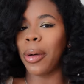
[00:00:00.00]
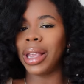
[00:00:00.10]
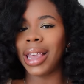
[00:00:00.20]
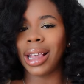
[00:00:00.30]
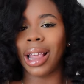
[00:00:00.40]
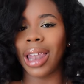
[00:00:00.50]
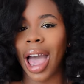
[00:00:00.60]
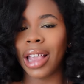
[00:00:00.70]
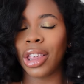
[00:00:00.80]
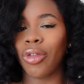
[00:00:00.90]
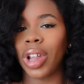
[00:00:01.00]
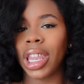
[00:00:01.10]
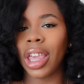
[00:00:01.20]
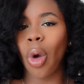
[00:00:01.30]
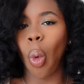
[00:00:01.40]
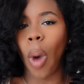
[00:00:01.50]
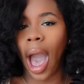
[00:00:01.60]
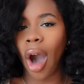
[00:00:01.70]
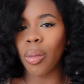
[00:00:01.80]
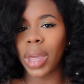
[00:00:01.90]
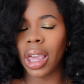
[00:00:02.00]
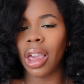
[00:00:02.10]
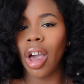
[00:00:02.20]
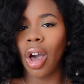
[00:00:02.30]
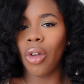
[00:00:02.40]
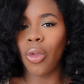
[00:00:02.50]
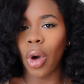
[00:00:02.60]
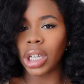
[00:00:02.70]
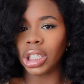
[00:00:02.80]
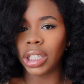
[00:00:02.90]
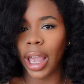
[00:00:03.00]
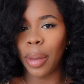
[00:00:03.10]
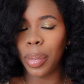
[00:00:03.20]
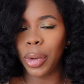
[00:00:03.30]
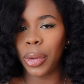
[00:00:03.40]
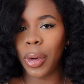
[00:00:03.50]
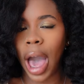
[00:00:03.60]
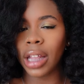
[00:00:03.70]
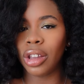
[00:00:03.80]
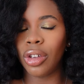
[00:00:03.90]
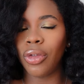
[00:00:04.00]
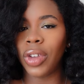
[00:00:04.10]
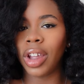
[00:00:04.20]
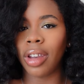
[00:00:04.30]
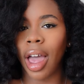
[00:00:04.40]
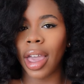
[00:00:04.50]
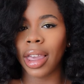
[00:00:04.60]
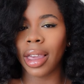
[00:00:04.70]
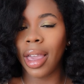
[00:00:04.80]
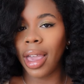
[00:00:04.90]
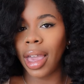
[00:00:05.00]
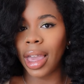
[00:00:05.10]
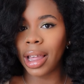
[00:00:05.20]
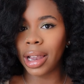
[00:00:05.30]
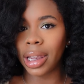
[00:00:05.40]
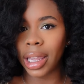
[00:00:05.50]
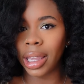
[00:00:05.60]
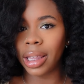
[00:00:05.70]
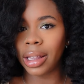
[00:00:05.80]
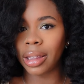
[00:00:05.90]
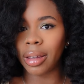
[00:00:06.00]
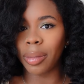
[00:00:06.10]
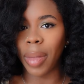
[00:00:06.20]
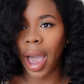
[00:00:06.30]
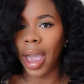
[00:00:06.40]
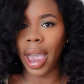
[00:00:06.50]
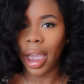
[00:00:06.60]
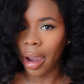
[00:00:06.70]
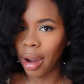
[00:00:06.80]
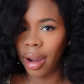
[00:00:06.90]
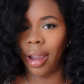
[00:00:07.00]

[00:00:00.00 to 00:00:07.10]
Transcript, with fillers: It takes a lot to really wow me for a shampoo. I do feel like it cleaned my hair.